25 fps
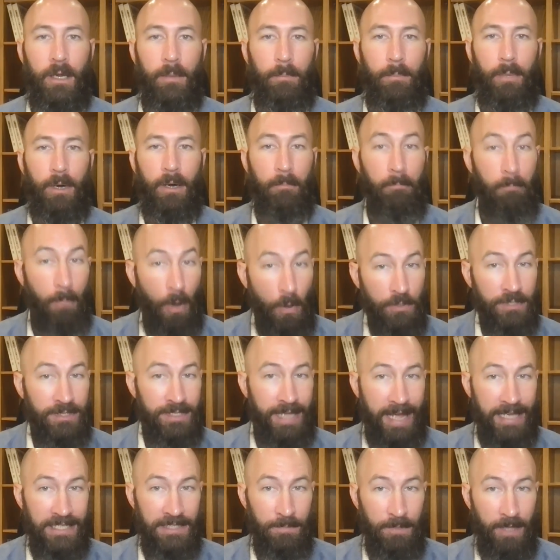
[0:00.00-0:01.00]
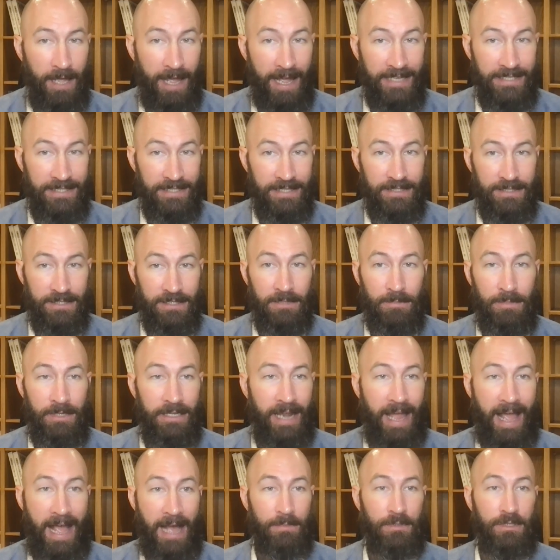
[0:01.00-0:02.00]
but most assets could be
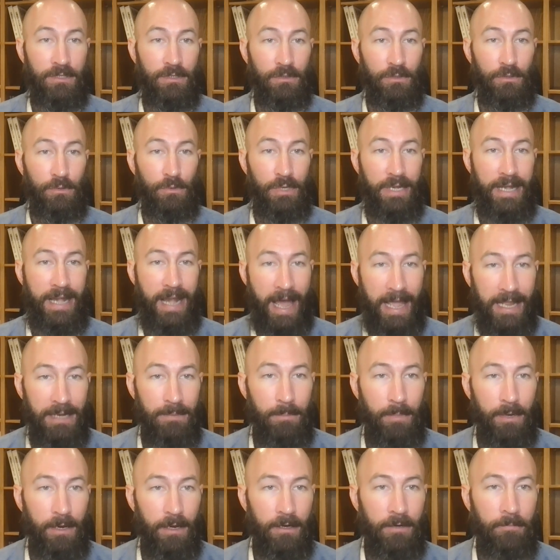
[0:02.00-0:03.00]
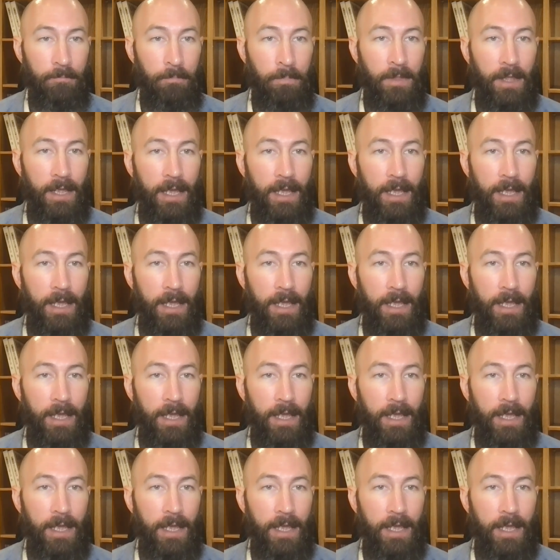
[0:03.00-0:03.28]
an absolute nightmare.